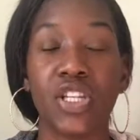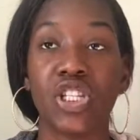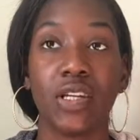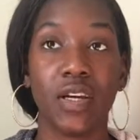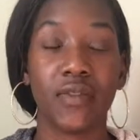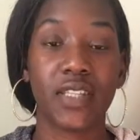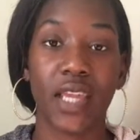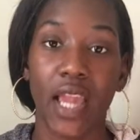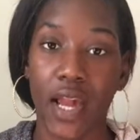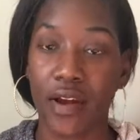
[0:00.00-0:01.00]
She loves the
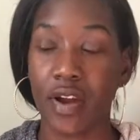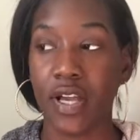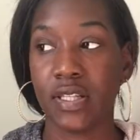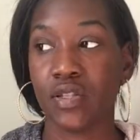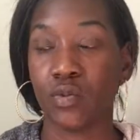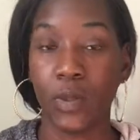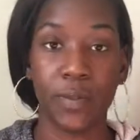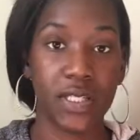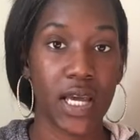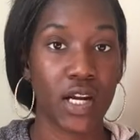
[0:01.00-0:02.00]
carrots, sweet
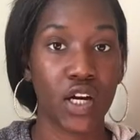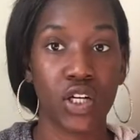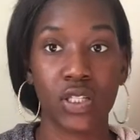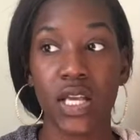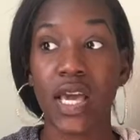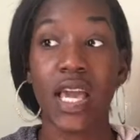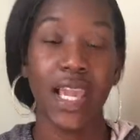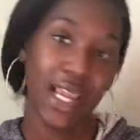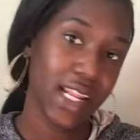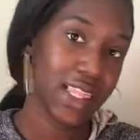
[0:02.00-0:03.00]
potatoes,
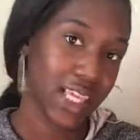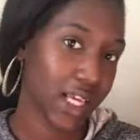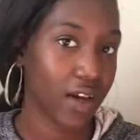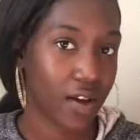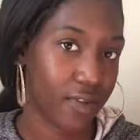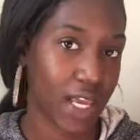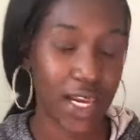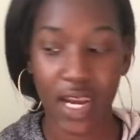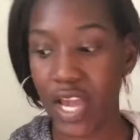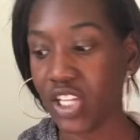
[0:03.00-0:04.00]
anything of
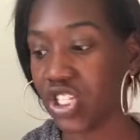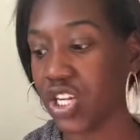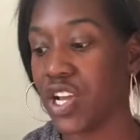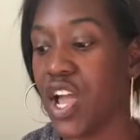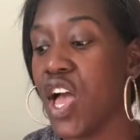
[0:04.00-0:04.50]
that nature.